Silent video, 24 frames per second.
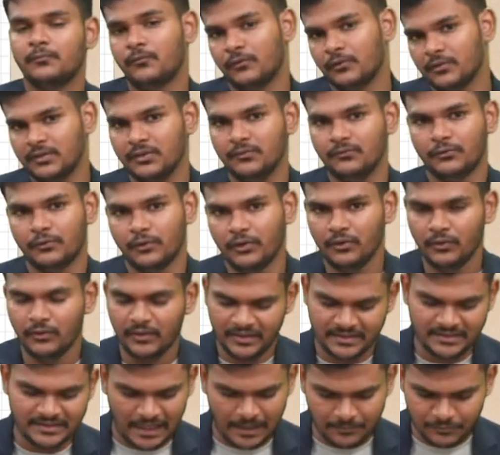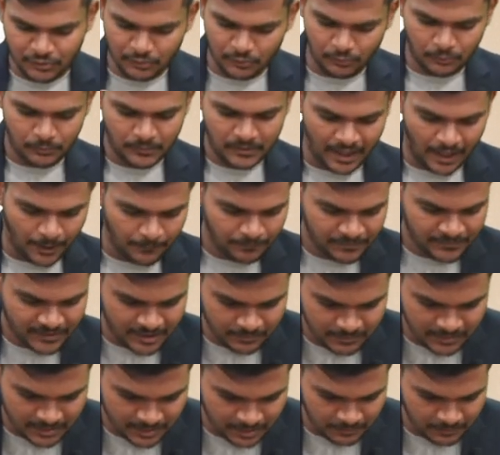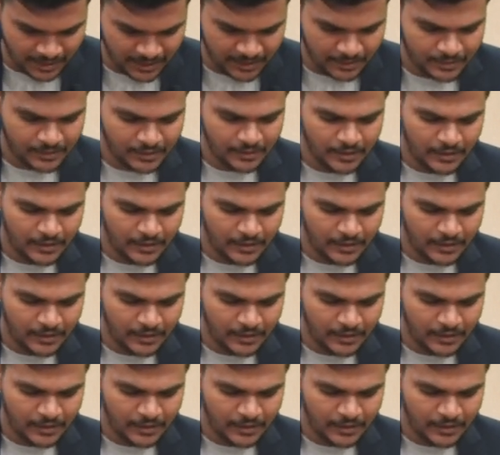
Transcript: for your exam. So yeah, keep this in mind.